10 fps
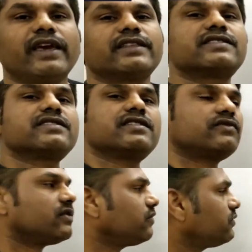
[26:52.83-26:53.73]

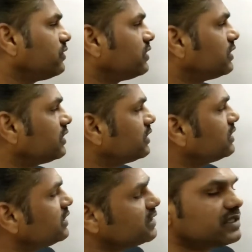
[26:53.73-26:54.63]
HCF of
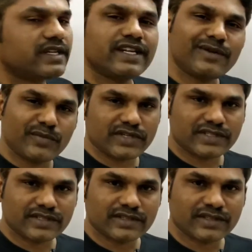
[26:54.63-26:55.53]
these three
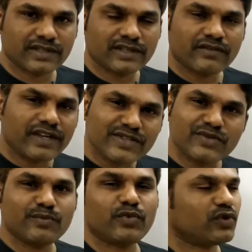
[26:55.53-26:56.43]
numbers. Very
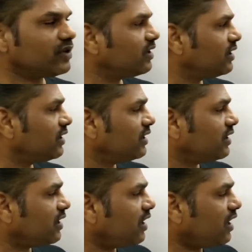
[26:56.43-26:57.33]
simple.
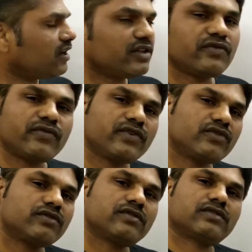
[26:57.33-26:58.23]
And if
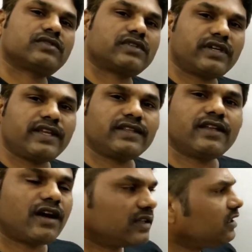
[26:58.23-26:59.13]
you take
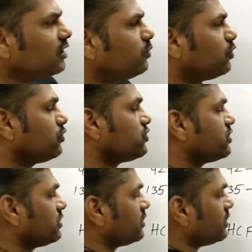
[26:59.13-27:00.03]
the other approach,